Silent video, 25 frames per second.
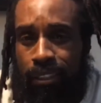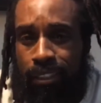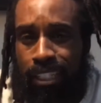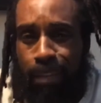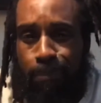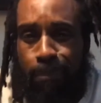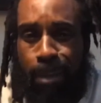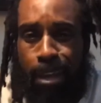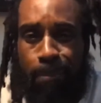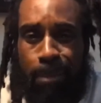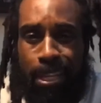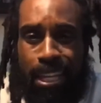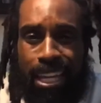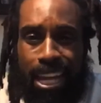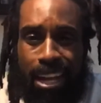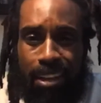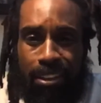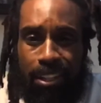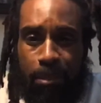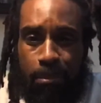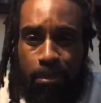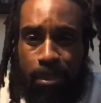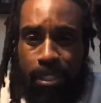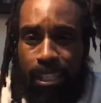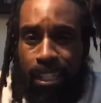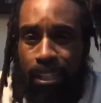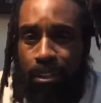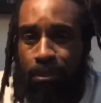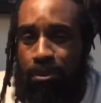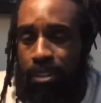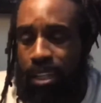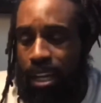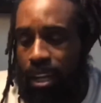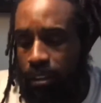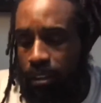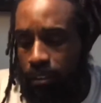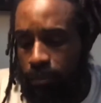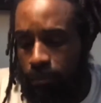They may be counting
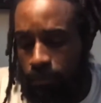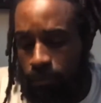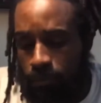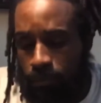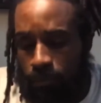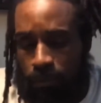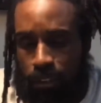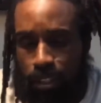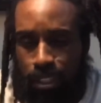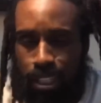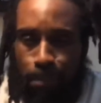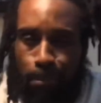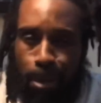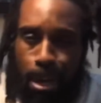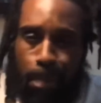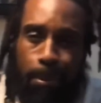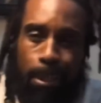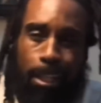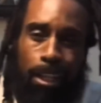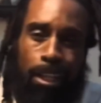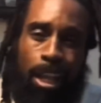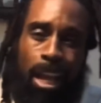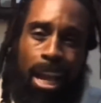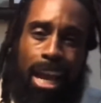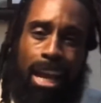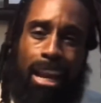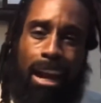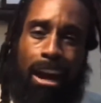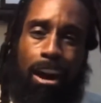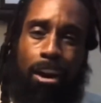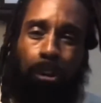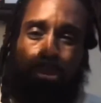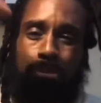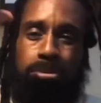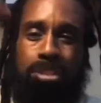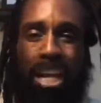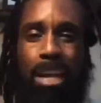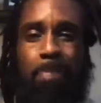themselves out. They might be at an
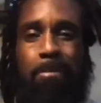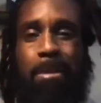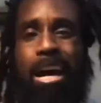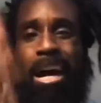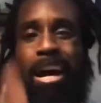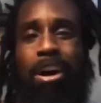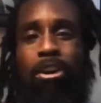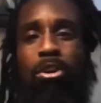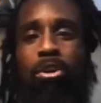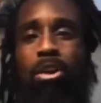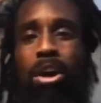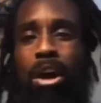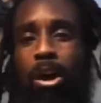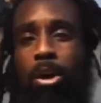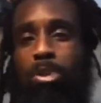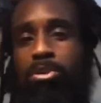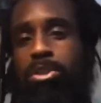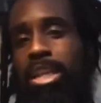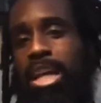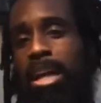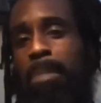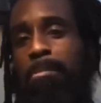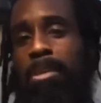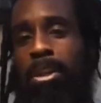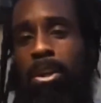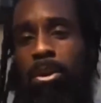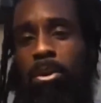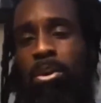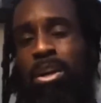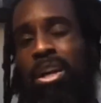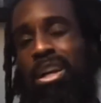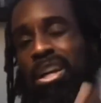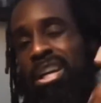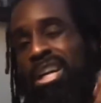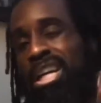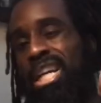all-time high or all-time low.